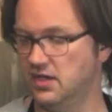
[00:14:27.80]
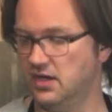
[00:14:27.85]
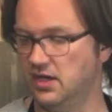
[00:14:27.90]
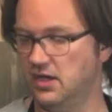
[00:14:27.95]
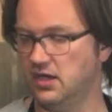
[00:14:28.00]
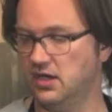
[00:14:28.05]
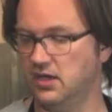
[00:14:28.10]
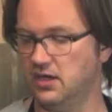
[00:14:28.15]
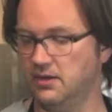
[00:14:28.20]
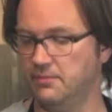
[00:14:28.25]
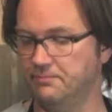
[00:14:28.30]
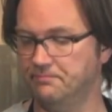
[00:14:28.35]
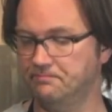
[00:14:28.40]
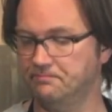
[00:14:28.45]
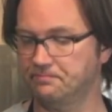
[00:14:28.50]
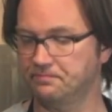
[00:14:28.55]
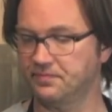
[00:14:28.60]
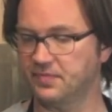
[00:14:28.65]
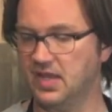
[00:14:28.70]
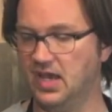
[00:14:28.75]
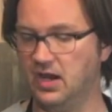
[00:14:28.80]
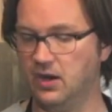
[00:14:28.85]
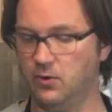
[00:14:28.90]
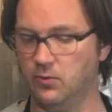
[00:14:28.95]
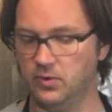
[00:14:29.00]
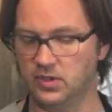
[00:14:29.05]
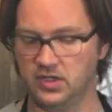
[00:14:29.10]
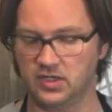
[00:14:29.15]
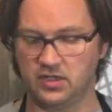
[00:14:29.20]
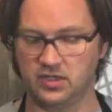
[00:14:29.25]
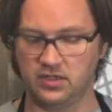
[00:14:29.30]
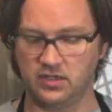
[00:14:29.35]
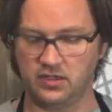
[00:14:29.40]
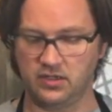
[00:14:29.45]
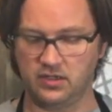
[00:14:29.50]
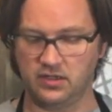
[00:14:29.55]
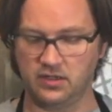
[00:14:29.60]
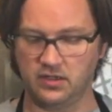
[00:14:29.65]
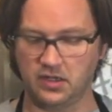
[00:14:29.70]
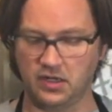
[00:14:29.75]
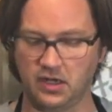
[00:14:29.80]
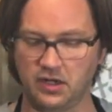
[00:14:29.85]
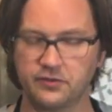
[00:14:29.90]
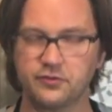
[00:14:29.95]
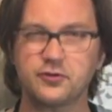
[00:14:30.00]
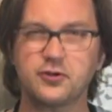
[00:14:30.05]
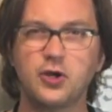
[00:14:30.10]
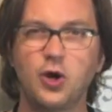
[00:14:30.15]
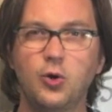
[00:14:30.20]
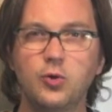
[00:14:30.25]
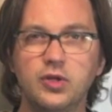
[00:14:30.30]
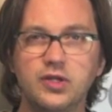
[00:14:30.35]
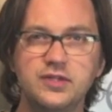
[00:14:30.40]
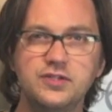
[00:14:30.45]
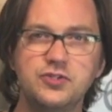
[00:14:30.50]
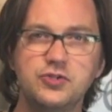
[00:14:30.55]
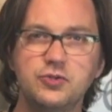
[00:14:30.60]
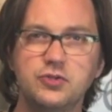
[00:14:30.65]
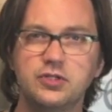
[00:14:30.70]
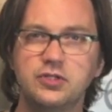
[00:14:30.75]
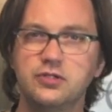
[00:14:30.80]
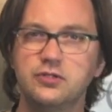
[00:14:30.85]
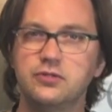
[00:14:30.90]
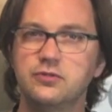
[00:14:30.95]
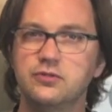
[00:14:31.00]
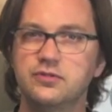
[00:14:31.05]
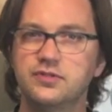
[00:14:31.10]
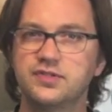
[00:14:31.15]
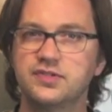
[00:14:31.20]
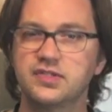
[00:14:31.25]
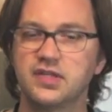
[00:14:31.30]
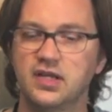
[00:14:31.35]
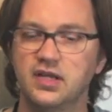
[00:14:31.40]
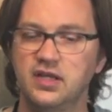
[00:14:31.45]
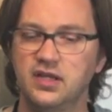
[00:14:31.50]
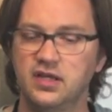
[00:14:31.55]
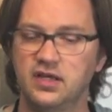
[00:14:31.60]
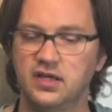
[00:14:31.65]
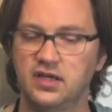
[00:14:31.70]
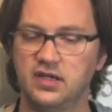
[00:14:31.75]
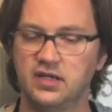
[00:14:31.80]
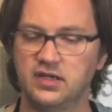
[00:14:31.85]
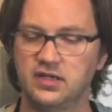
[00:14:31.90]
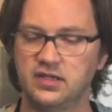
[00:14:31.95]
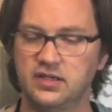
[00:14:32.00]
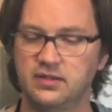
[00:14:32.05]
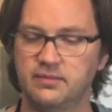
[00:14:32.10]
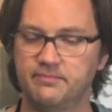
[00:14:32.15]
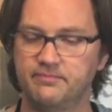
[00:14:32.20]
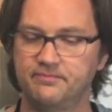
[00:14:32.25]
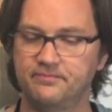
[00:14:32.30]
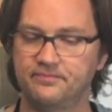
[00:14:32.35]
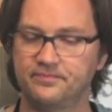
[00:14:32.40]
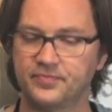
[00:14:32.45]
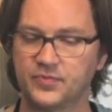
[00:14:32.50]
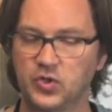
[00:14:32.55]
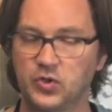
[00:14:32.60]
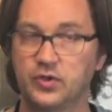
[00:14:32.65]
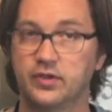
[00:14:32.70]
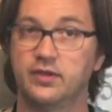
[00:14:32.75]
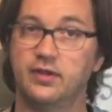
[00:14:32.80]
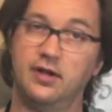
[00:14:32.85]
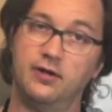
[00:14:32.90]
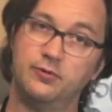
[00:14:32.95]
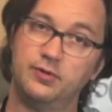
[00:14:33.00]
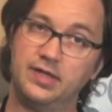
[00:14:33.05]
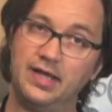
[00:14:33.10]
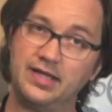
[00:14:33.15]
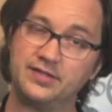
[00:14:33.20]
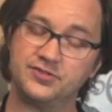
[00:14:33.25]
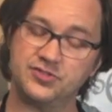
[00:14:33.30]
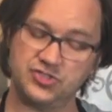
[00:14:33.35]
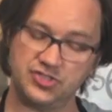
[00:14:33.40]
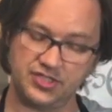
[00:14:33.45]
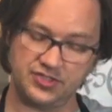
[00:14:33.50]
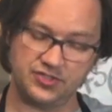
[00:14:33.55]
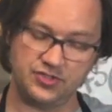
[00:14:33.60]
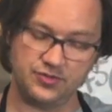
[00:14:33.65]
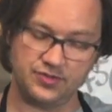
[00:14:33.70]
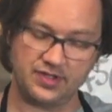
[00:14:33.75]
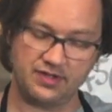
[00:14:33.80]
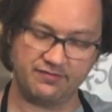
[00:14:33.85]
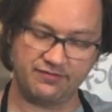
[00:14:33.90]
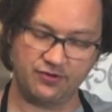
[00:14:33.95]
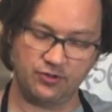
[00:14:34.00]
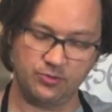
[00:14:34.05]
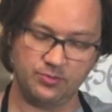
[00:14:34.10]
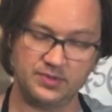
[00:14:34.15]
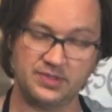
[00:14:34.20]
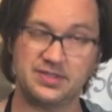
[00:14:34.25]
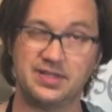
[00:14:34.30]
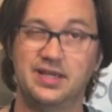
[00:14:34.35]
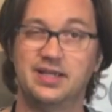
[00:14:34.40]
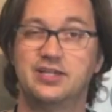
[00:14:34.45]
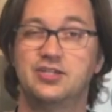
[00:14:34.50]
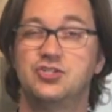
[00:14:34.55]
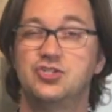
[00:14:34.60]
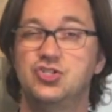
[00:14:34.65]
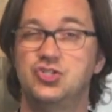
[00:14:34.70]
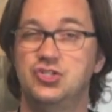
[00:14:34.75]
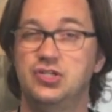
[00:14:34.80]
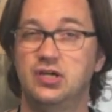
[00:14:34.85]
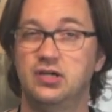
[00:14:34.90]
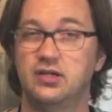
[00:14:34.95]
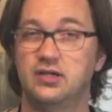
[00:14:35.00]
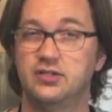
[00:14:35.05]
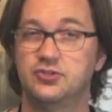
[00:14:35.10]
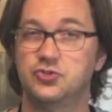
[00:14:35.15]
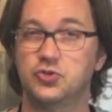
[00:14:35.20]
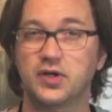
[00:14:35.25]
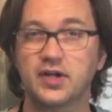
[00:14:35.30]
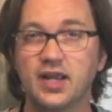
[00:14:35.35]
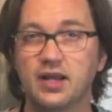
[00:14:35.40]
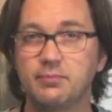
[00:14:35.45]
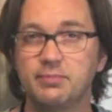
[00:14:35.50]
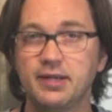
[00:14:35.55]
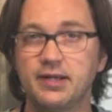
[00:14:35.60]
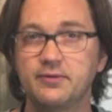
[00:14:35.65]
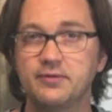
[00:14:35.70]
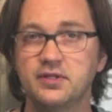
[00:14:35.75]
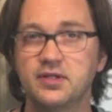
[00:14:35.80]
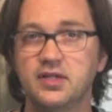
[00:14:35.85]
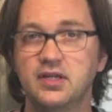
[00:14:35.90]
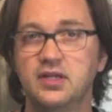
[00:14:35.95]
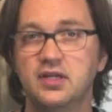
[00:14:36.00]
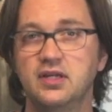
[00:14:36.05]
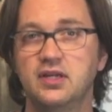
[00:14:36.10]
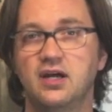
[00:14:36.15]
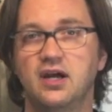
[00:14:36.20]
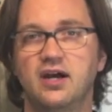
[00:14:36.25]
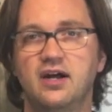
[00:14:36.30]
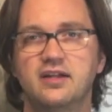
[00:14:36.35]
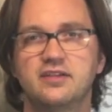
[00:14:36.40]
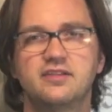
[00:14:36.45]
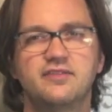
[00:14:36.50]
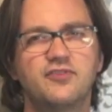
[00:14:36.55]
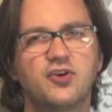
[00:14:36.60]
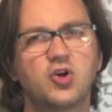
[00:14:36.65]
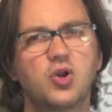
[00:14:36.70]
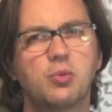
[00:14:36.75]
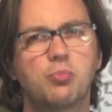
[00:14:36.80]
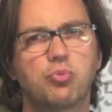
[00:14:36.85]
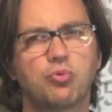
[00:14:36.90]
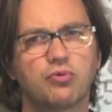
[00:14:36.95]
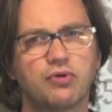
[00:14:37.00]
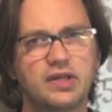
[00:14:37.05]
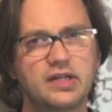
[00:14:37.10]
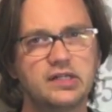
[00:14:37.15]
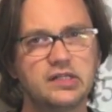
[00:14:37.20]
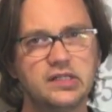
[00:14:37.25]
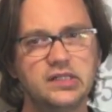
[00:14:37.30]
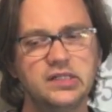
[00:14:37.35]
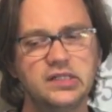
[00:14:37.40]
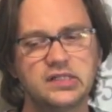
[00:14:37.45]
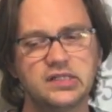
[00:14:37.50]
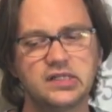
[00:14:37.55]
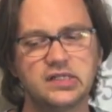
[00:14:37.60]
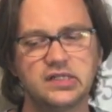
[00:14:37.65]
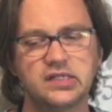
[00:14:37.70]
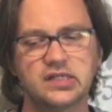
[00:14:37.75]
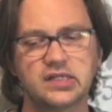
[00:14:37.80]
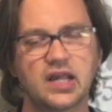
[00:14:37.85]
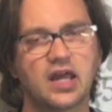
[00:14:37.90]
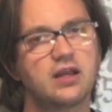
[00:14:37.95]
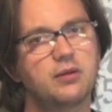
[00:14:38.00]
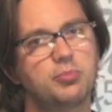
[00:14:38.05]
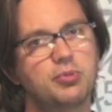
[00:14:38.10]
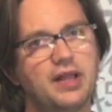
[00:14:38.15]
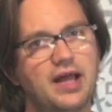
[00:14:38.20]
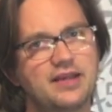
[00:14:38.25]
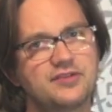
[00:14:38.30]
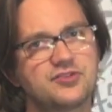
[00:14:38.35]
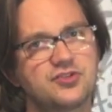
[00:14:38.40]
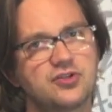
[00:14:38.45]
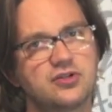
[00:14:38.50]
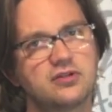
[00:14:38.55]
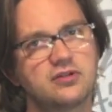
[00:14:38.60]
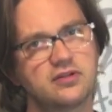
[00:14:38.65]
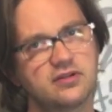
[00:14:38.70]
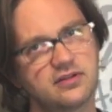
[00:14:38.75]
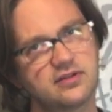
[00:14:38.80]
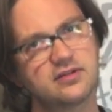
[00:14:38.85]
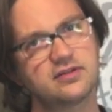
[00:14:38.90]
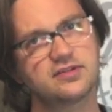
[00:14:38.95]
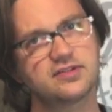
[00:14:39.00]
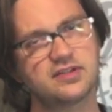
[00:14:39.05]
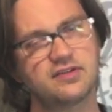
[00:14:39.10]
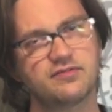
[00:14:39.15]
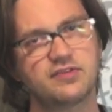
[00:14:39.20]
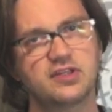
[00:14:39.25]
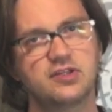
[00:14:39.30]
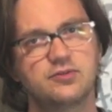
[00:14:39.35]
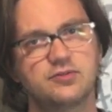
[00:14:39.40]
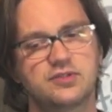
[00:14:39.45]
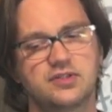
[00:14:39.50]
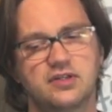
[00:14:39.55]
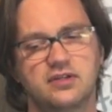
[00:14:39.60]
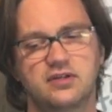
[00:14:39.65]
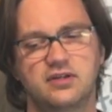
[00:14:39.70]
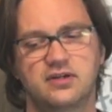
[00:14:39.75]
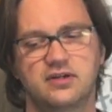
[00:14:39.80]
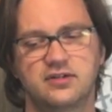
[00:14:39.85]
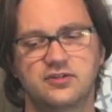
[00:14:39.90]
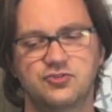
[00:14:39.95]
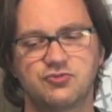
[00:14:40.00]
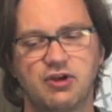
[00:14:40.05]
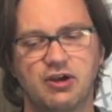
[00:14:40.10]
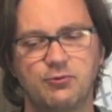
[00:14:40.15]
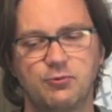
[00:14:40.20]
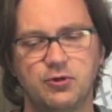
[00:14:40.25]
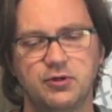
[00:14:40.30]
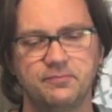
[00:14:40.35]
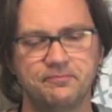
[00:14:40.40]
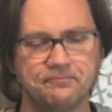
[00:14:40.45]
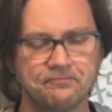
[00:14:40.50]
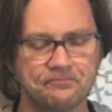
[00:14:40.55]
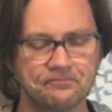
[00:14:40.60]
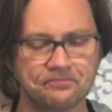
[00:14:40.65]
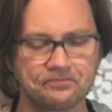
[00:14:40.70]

Um, now, uh, other coatings you could use, um, or that I would not suggest use on foam, is like uh, joint compound. Uh, it's a very brittle uh, kind of plaster, you know, the stuff they use on uh, drywall.